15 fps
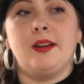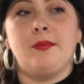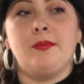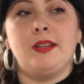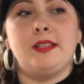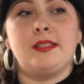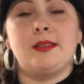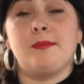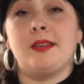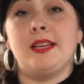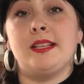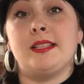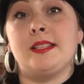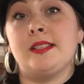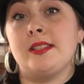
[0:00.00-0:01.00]
In some
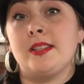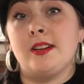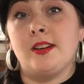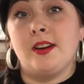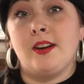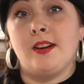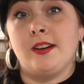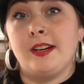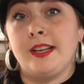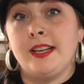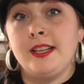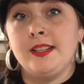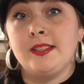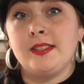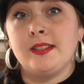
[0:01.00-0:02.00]
cases, they're
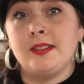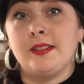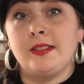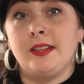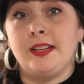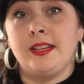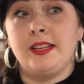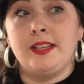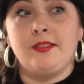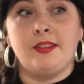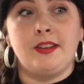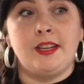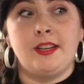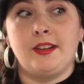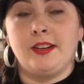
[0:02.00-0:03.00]
hardy. So, like,
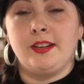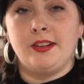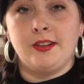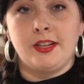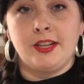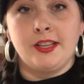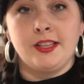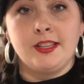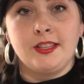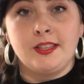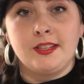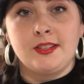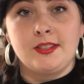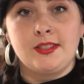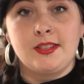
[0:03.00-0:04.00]
even here in New England,
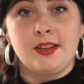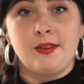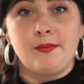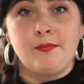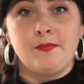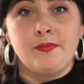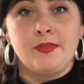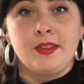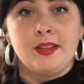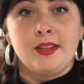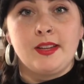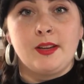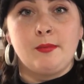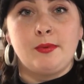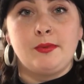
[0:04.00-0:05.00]
there's some
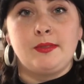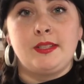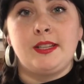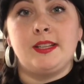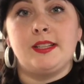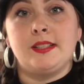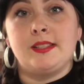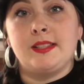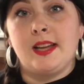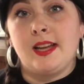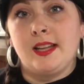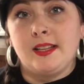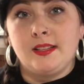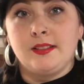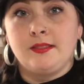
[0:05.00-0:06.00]
Opuntias
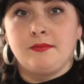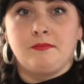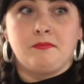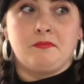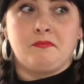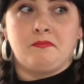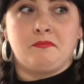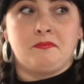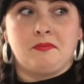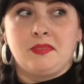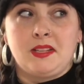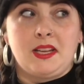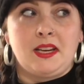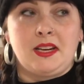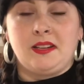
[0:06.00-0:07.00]
that
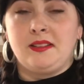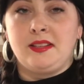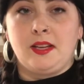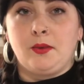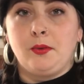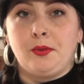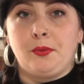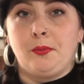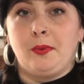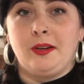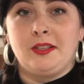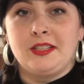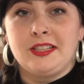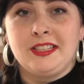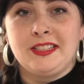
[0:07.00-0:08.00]
can deal with
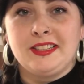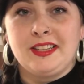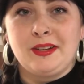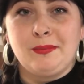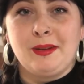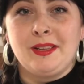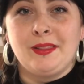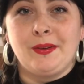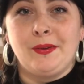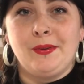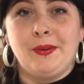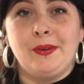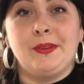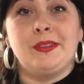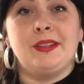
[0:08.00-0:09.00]
winter. They don't mind the
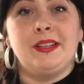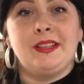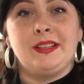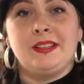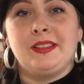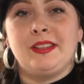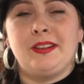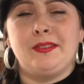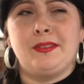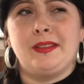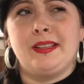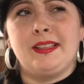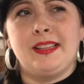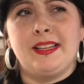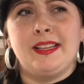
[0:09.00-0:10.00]
cold. They don't
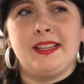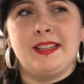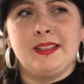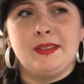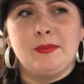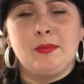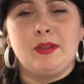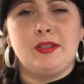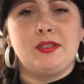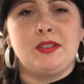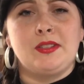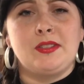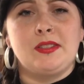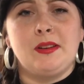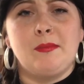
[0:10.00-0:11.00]
really like
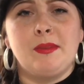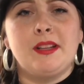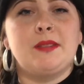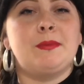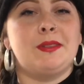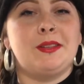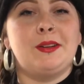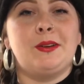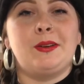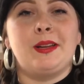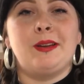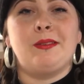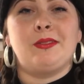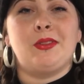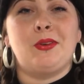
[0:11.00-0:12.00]
moisture so much, but they're okay
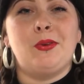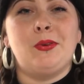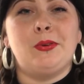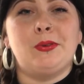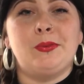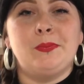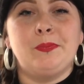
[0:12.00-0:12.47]
with the cold.